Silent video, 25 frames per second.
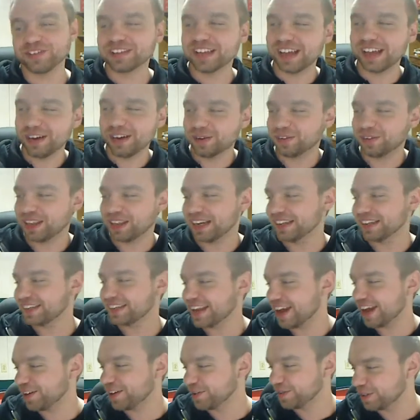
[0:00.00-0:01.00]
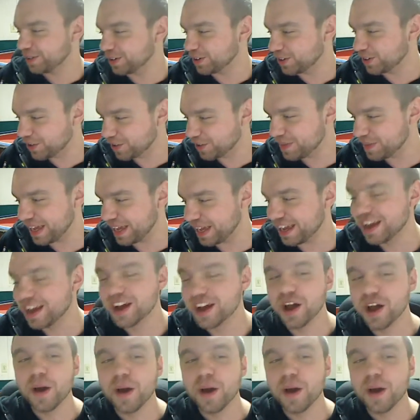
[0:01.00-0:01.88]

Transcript: I know that it's not going to hurt me,